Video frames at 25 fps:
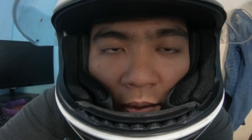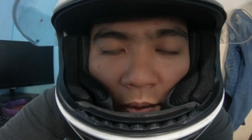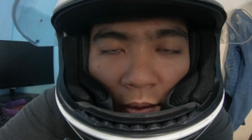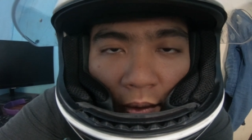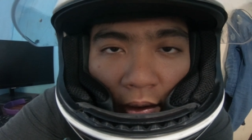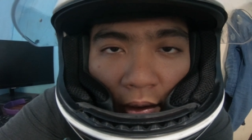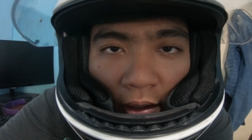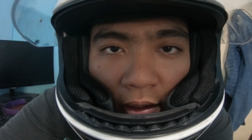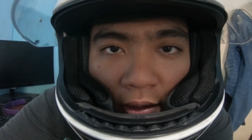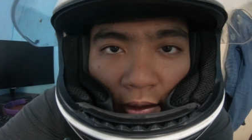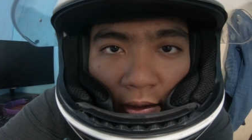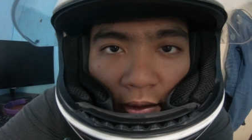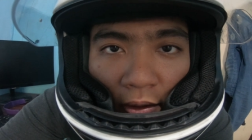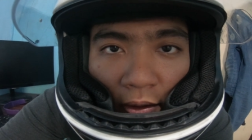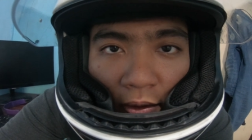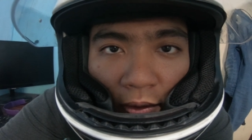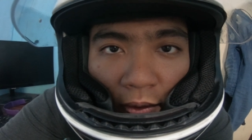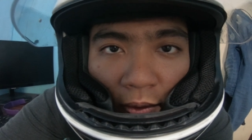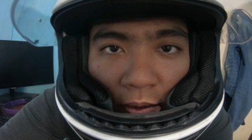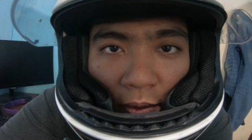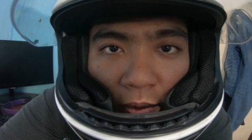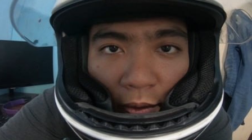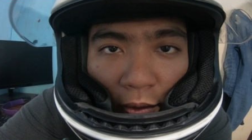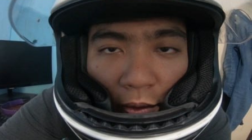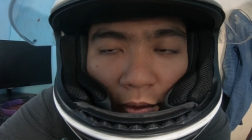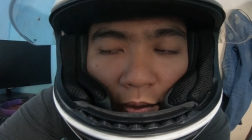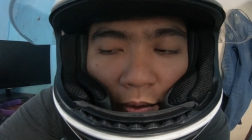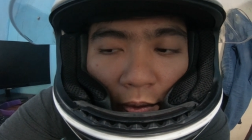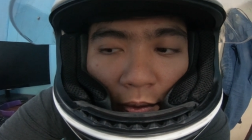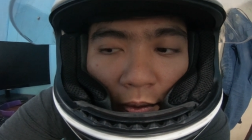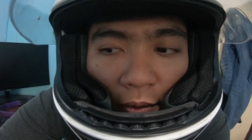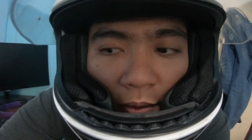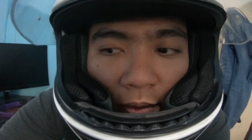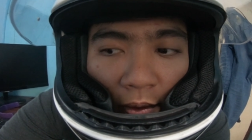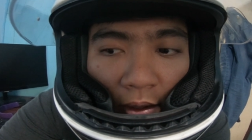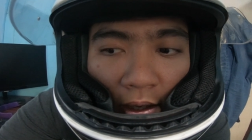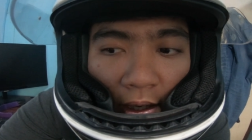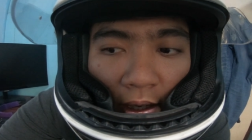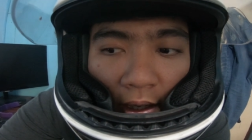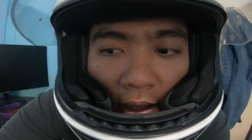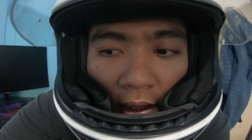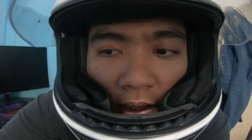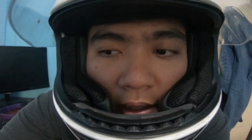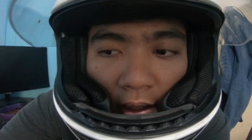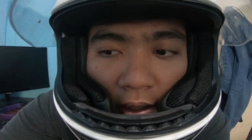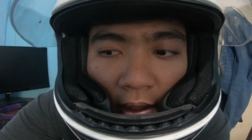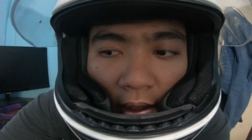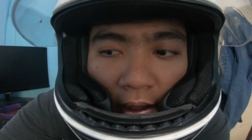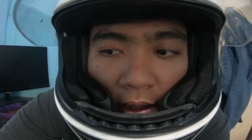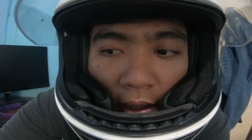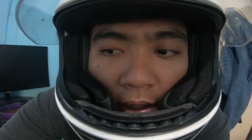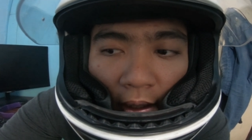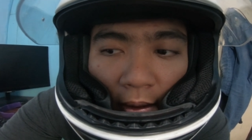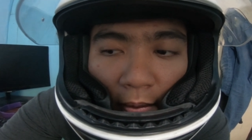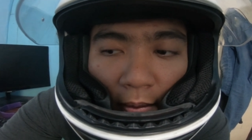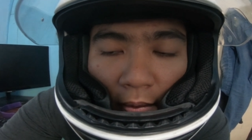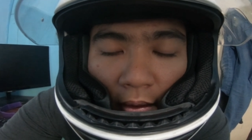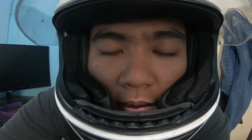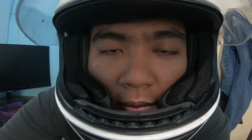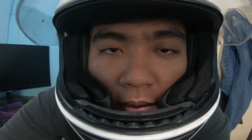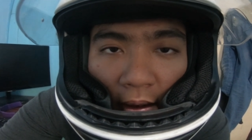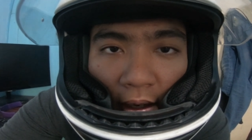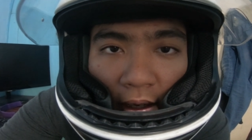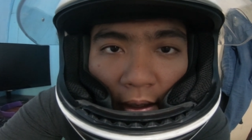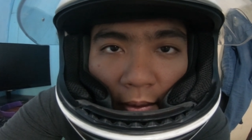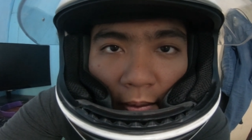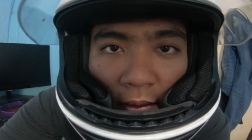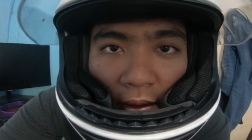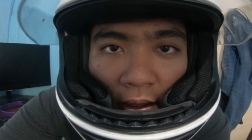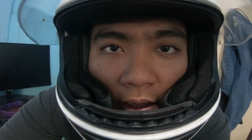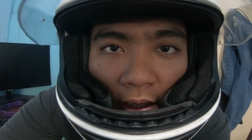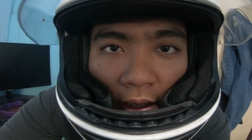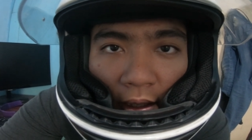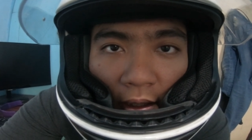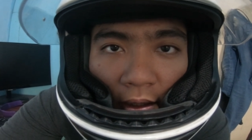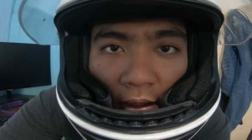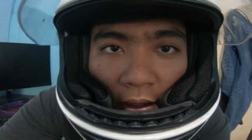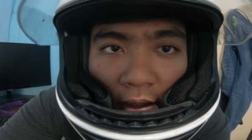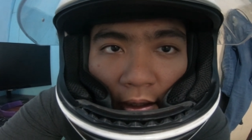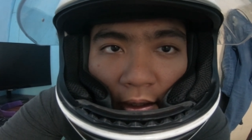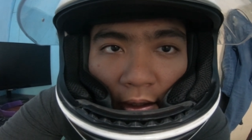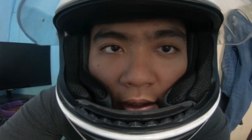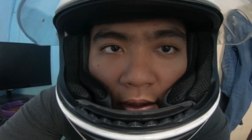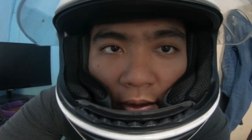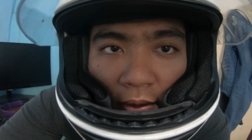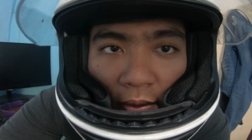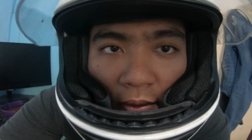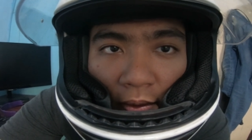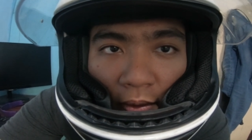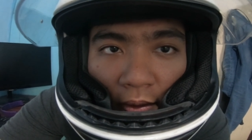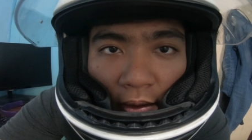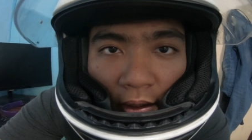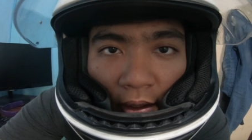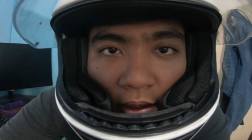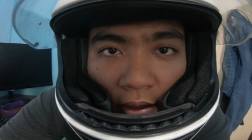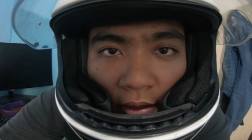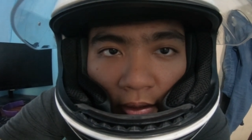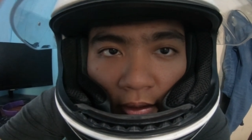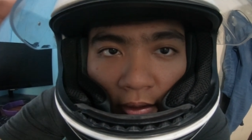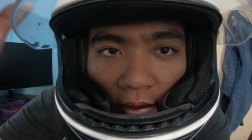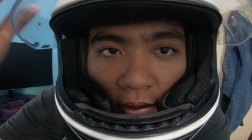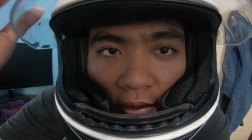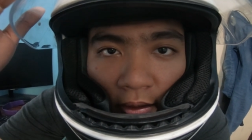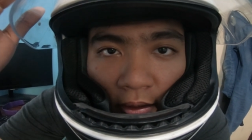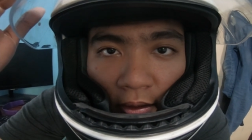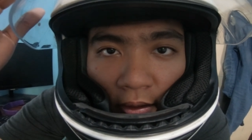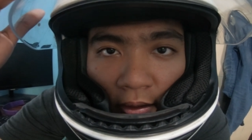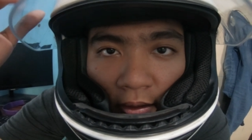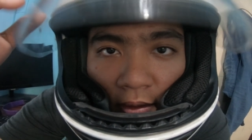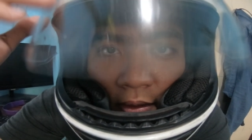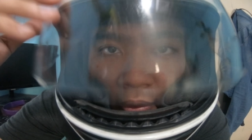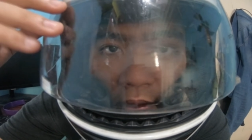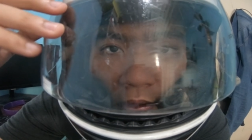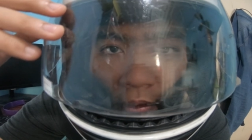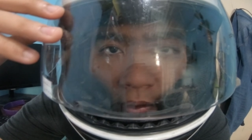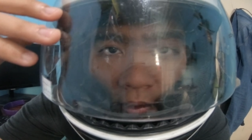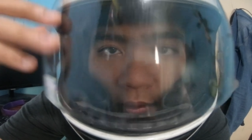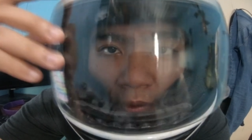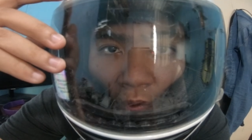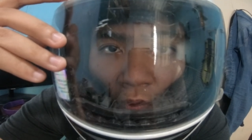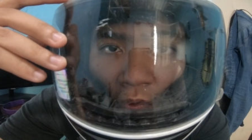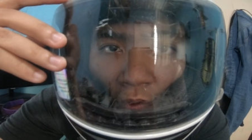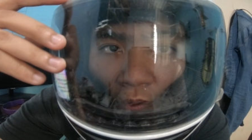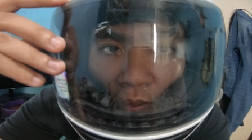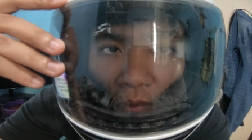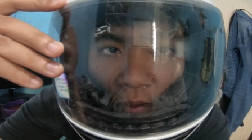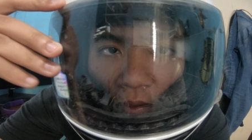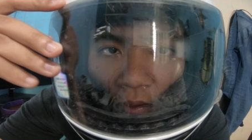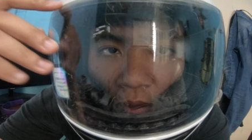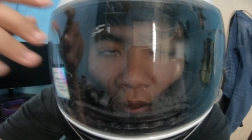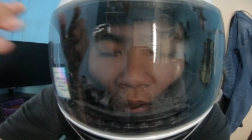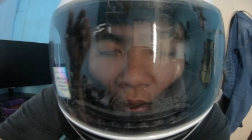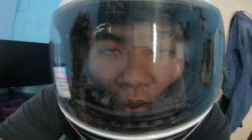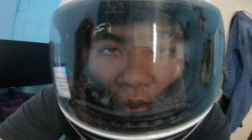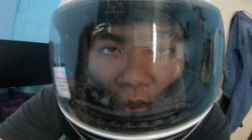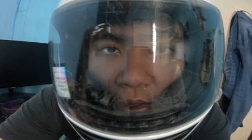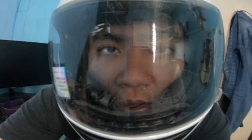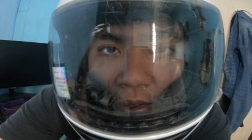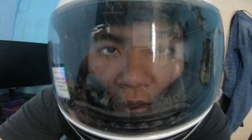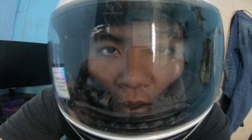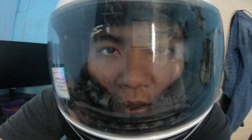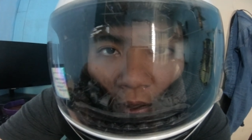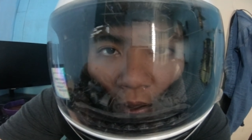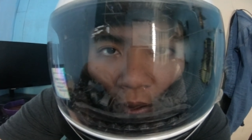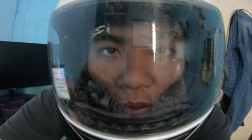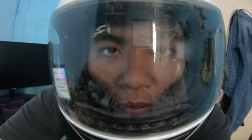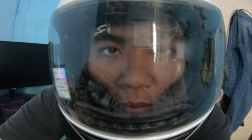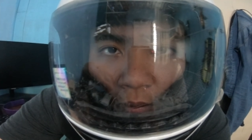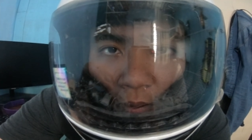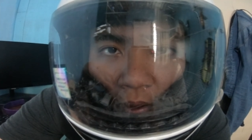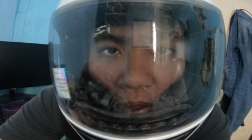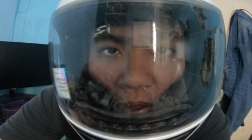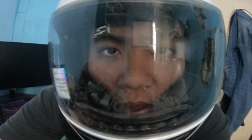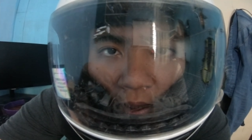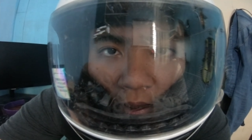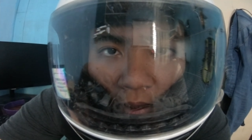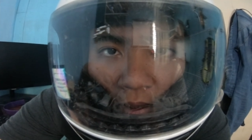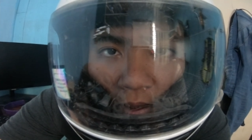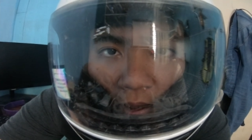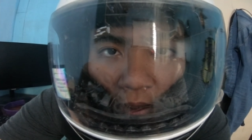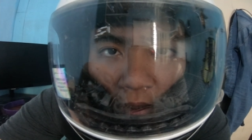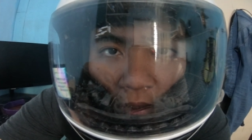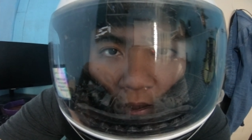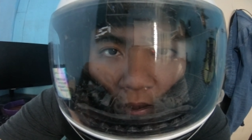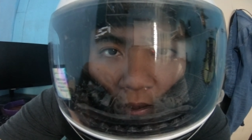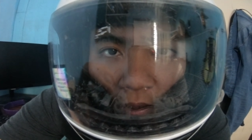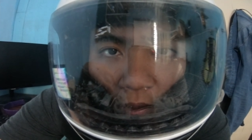one, two, three. Baba naman natin yung lens. Audio mic test,